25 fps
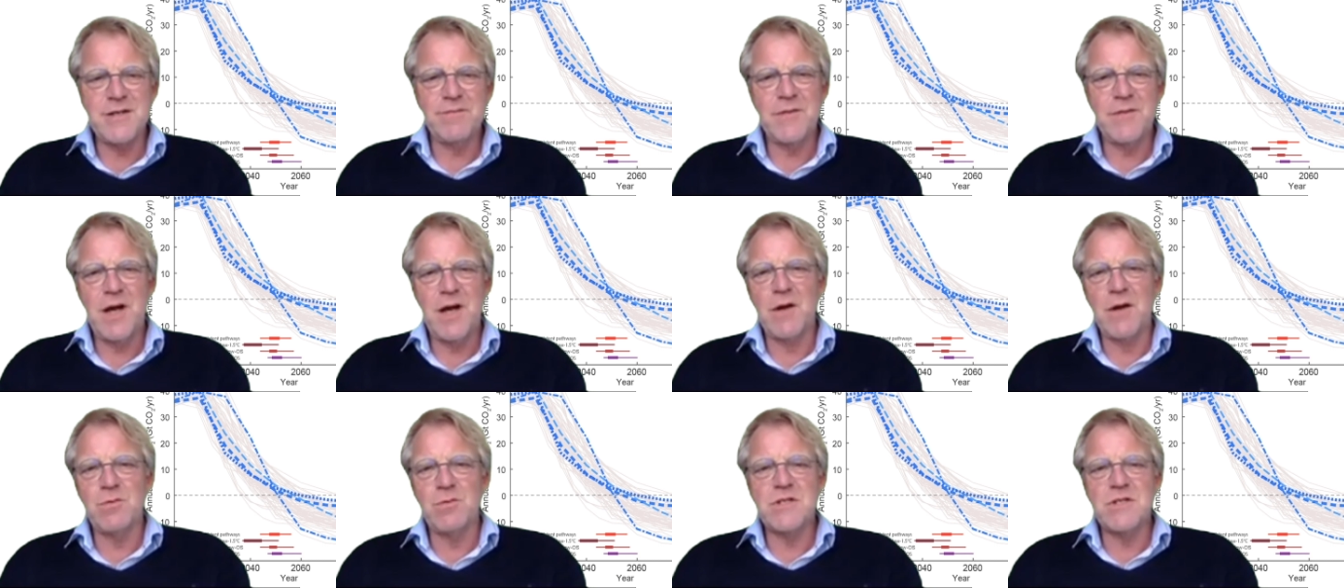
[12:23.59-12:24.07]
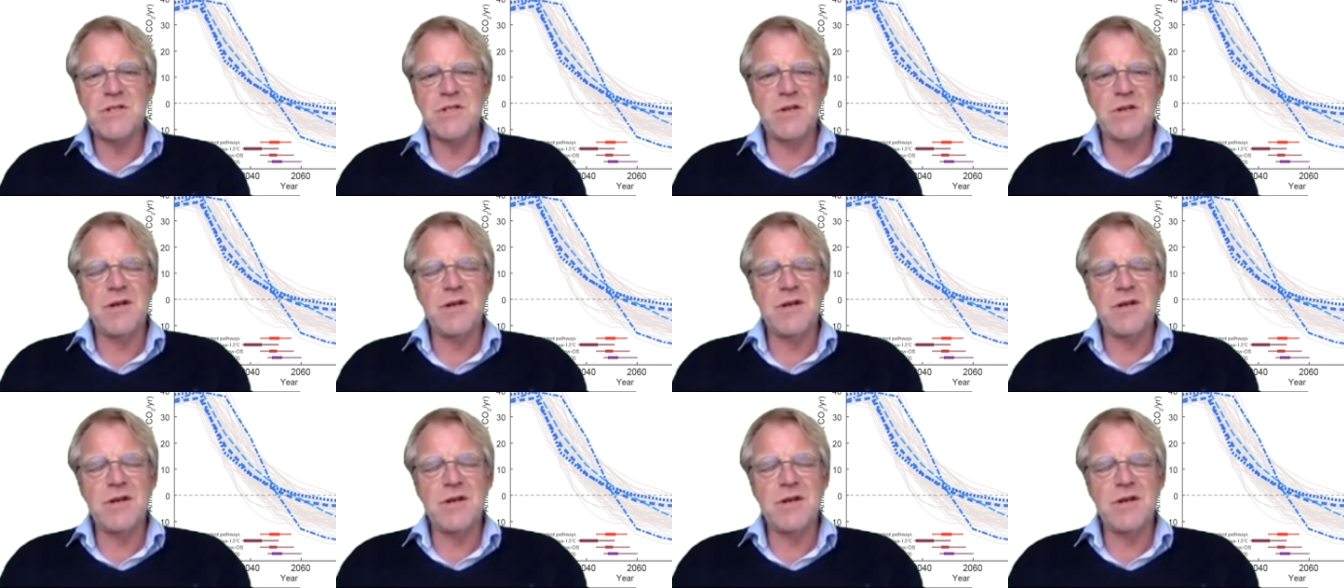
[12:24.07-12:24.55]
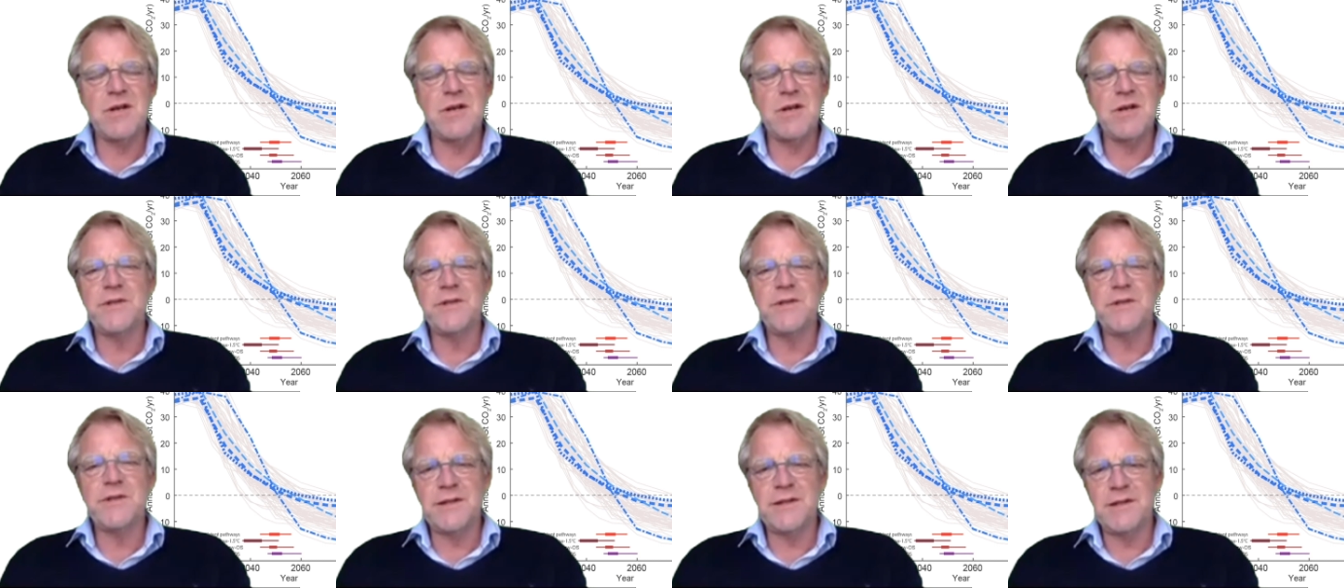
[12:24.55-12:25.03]
I would certainly hope
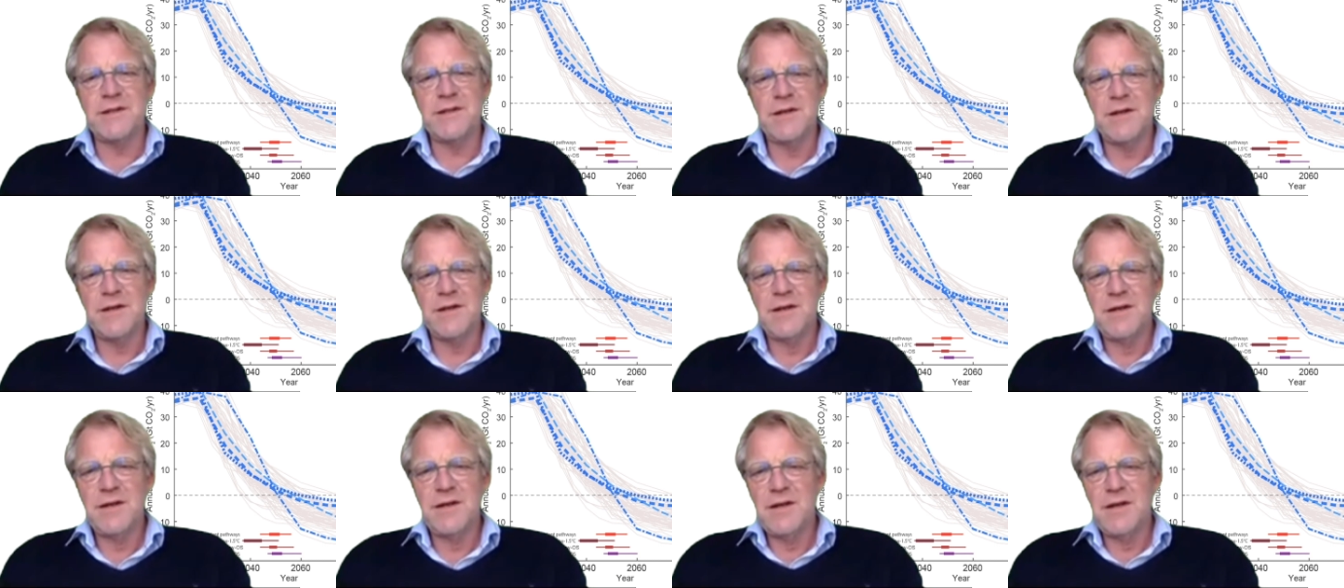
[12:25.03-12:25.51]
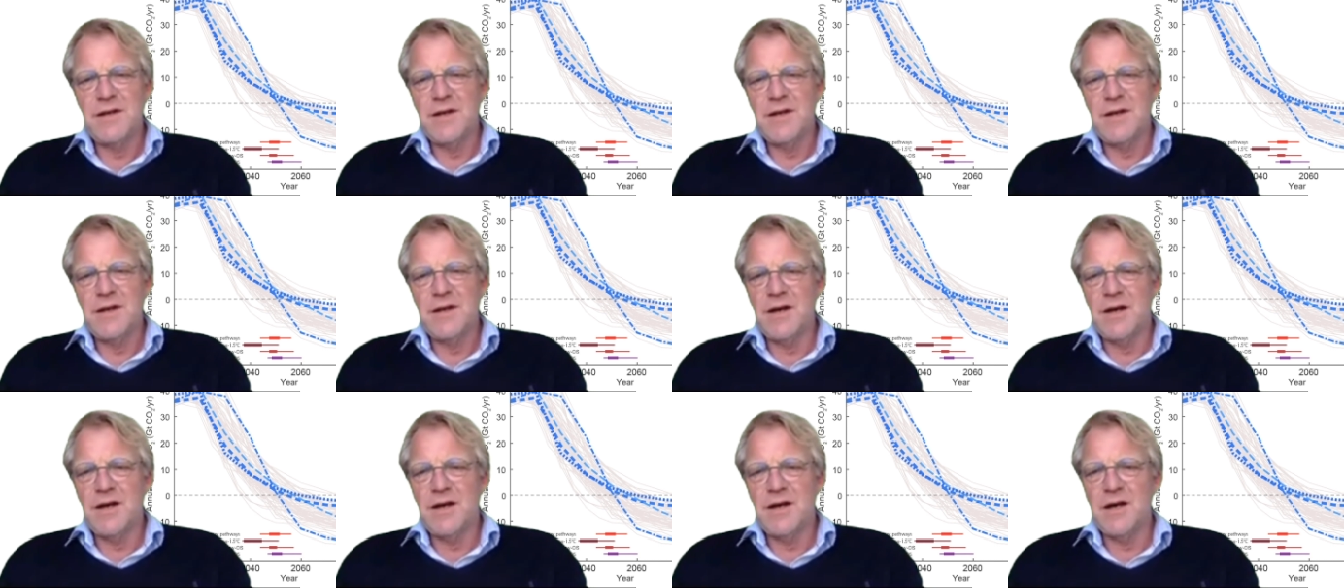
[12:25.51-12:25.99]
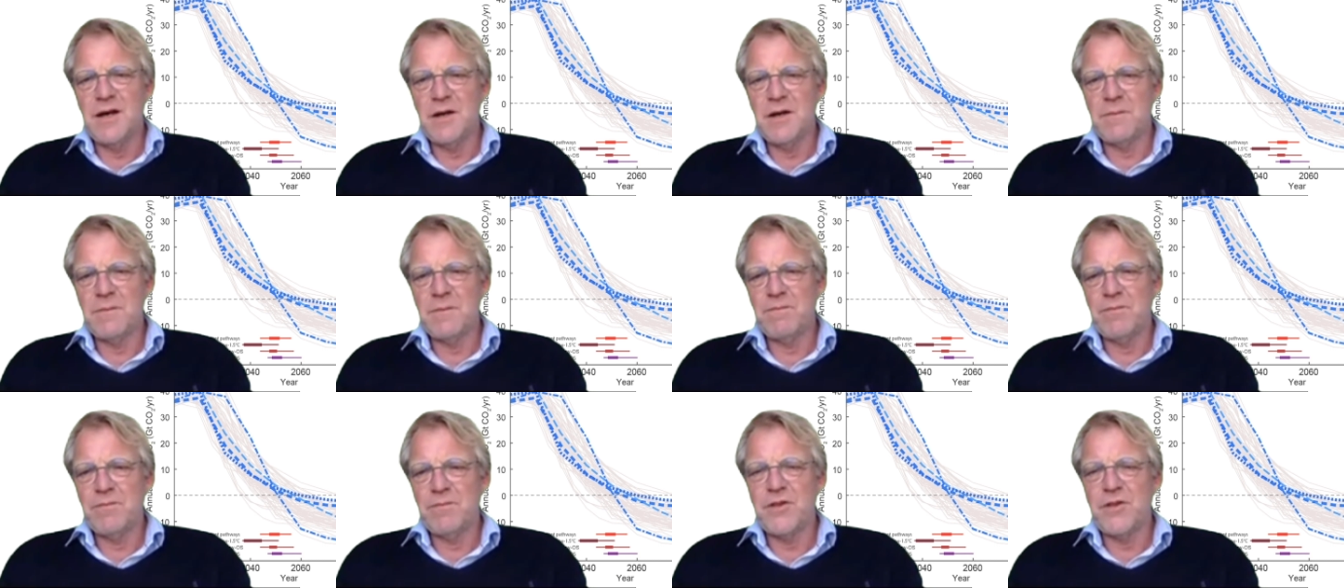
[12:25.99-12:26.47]
that
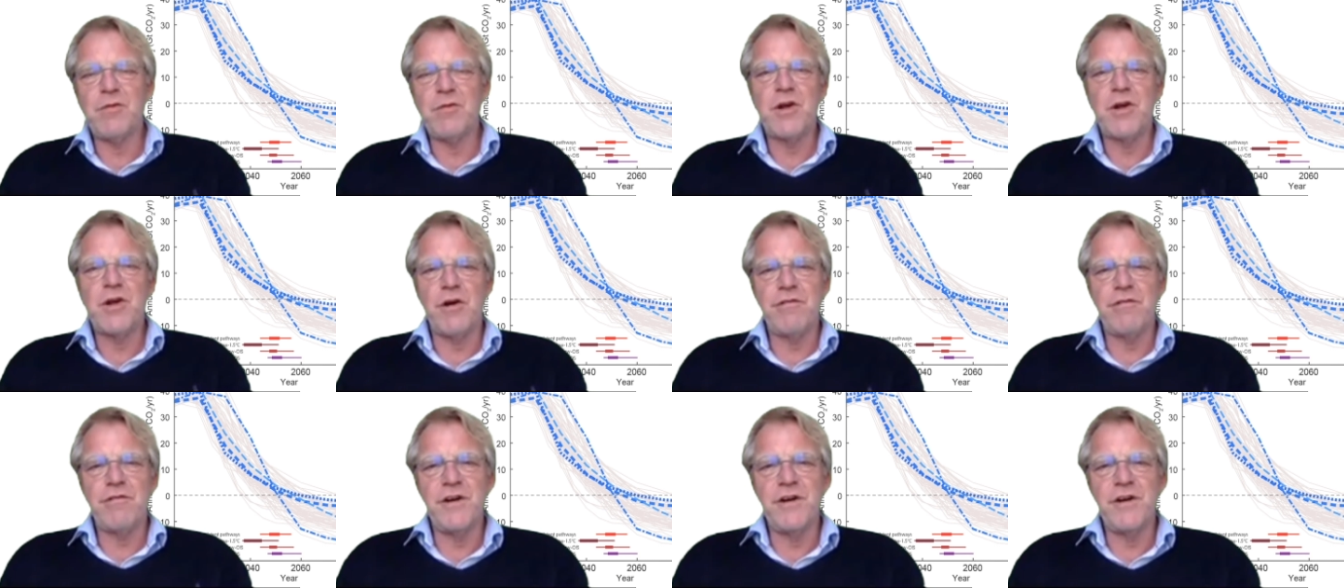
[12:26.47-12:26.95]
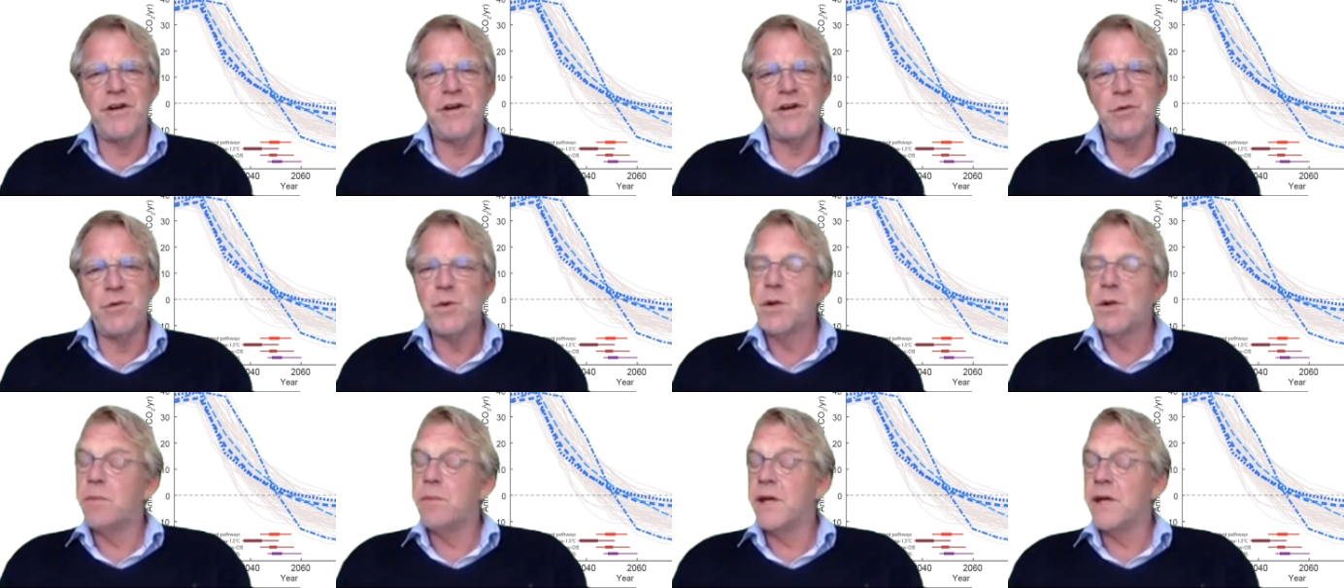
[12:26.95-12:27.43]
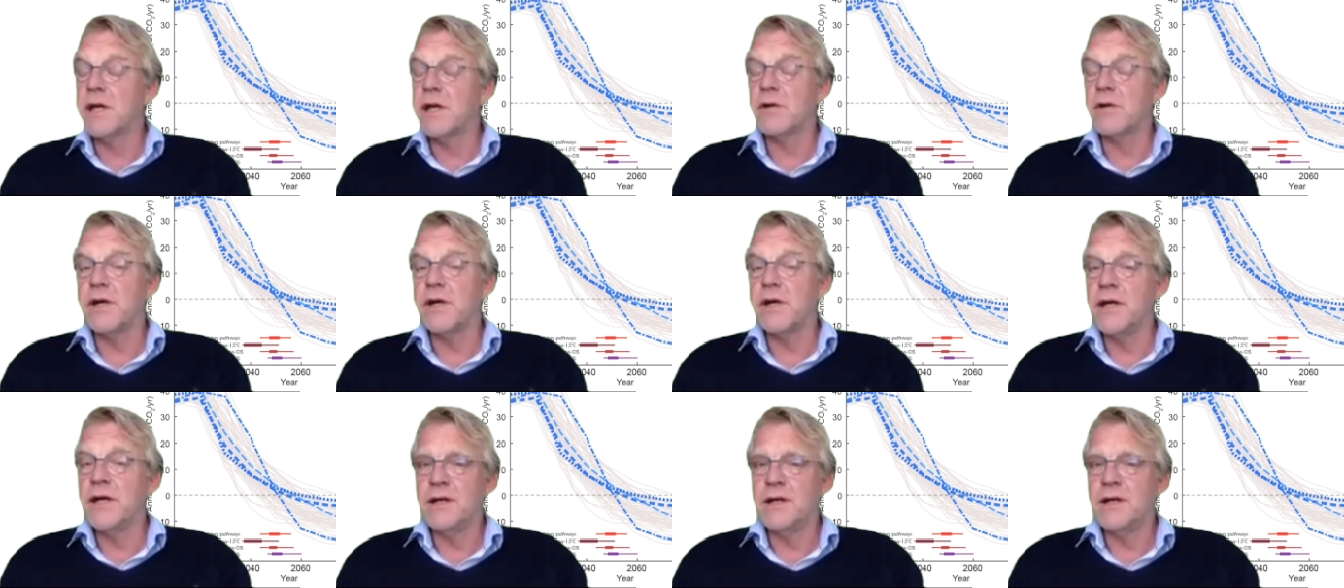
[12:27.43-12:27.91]
um, the recovery will be
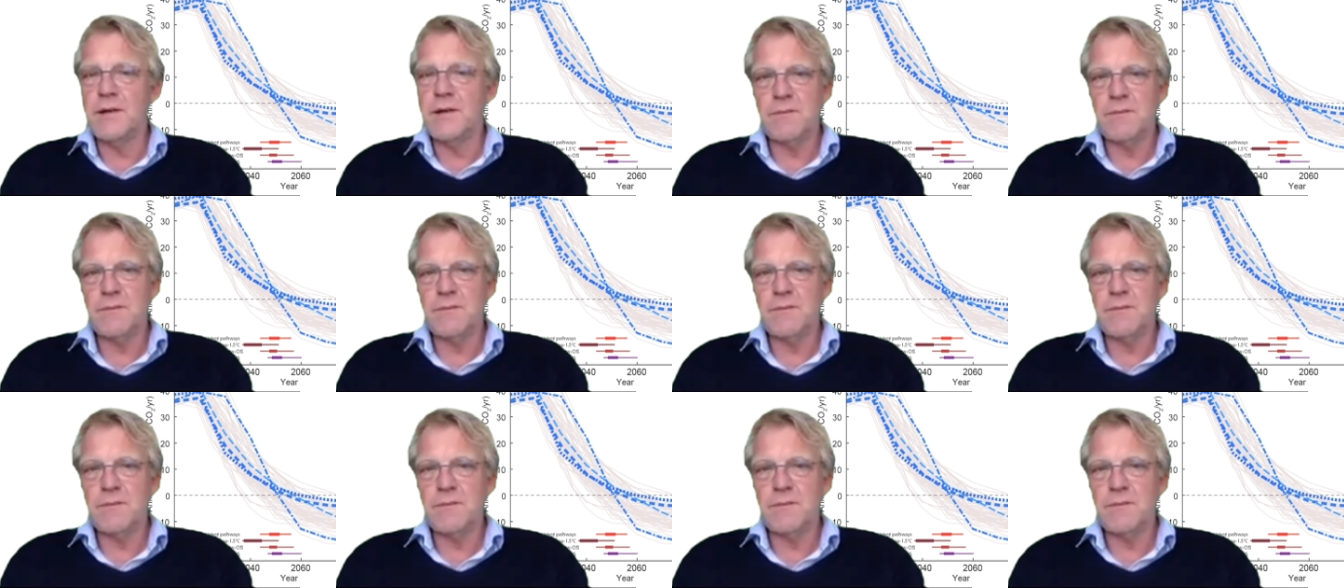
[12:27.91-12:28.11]
green,